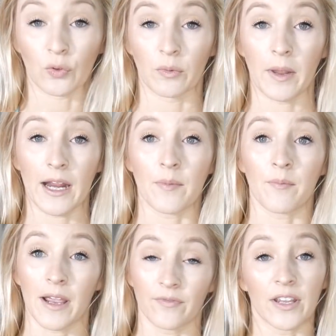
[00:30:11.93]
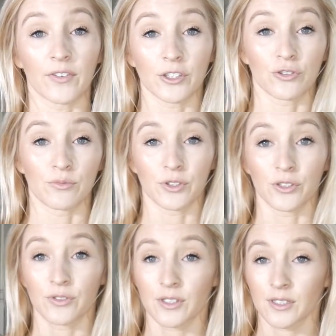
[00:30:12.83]
remain my favorite
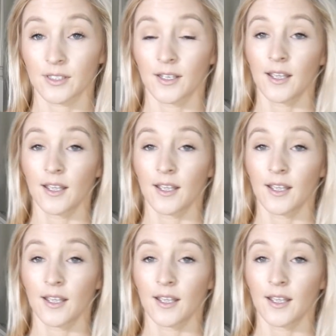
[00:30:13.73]
swimsuits.